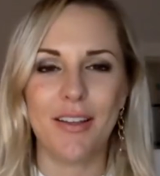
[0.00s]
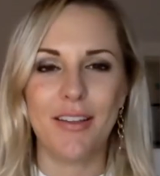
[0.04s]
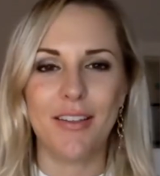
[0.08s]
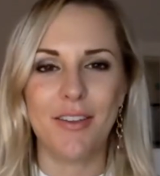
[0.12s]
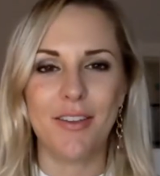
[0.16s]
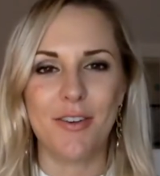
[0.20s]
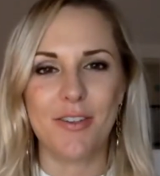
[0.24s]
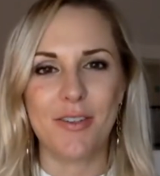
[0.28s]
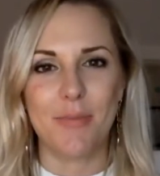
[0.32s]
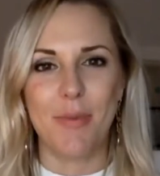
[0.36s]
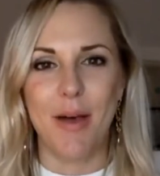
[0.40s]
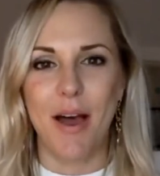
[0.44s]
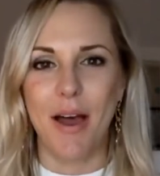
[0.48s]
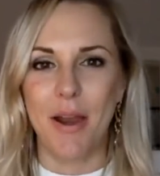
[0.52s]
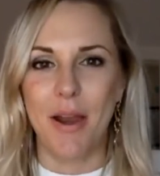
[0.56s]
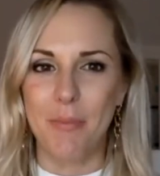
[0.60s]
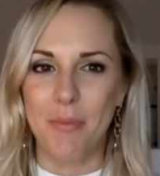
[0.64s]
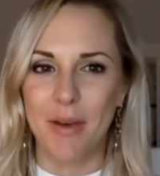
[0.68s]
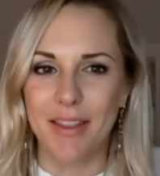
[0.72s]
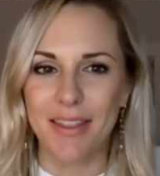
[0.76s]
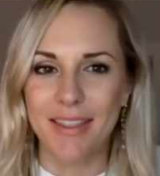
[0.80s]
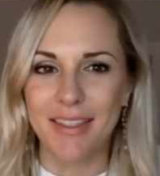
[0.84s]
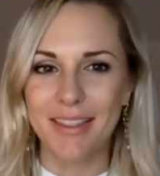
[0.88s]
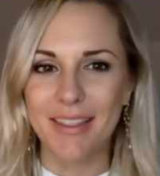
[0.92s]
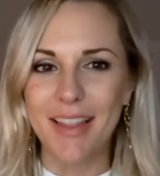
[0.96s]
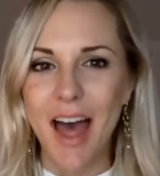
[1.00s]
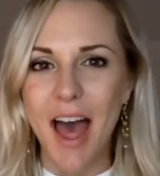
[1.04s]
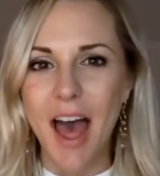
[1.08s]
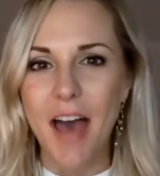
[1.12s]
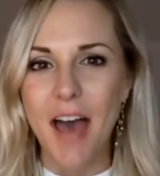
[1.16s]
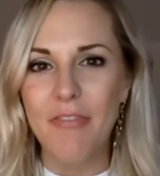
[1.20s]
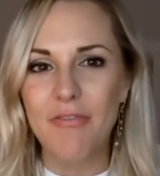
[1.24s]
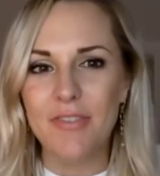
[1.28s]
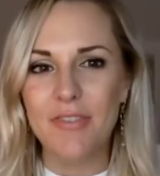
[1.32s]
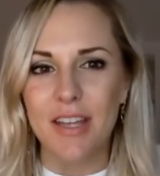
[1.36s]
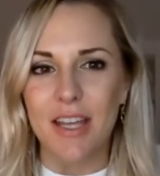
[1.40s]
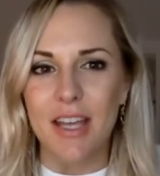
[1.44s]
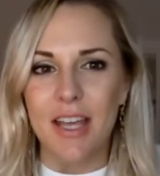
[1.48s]
there's about a month
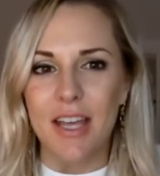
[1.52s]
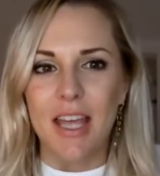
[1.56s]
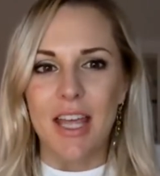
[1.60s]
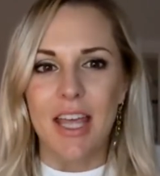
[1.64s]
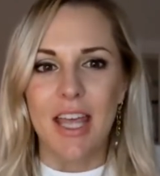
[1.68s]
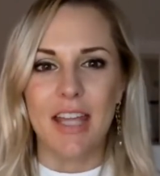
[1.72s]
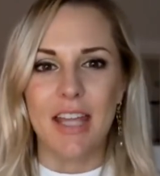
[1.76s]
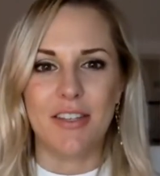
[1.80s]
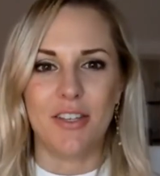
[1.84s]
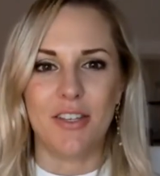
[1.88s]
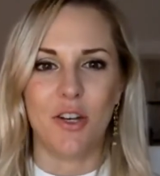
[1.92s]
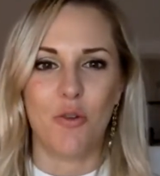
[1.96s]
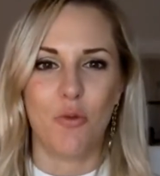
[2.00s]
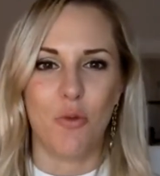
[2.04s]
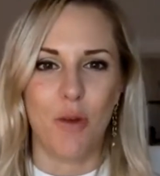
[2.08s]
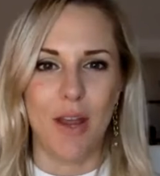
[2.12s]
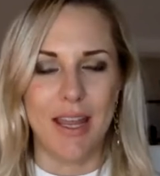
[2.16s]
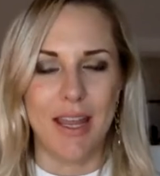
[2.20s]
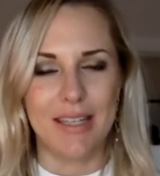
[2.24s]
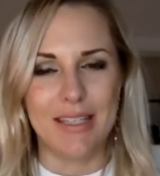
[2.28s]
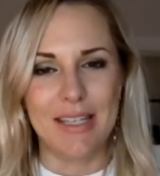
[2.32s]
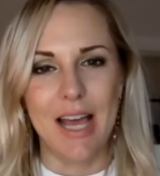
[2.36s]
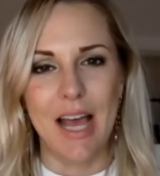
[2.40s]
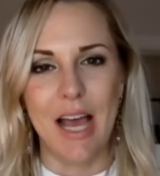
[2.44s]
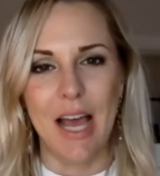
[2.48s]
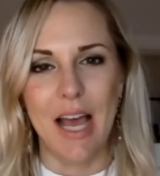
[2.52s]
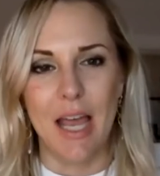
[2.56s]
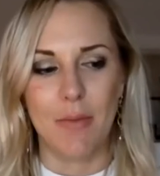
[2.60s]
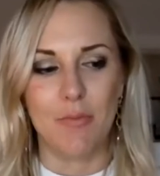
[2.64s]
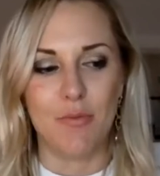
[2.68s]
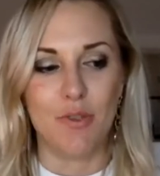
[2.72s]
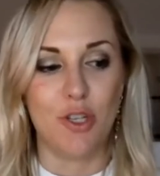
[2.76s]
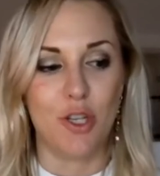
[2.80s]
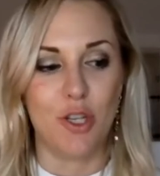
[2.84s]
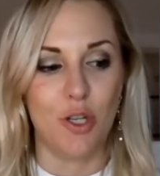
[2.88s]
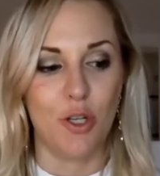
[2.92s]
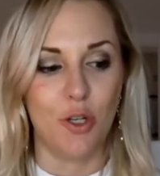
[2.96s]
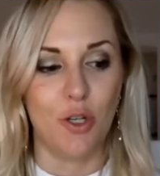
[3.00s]
left, it's a great time
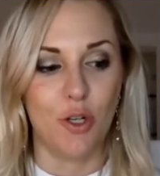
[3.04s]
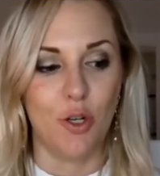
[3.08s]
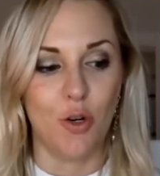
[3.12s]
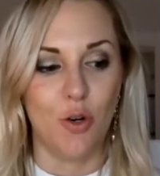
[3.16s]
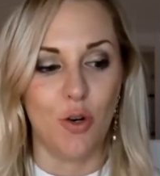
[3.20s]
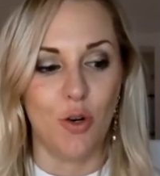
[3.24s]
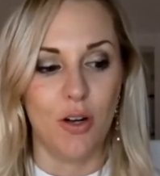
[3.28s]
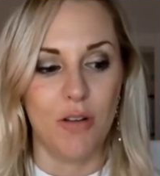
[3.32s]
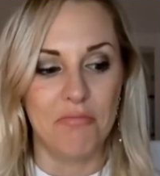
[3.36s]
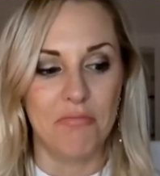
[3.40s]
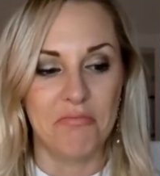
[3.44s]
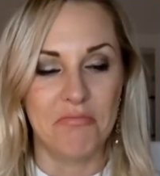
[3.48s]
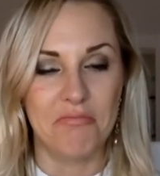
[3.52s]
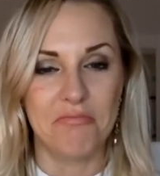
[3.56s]
to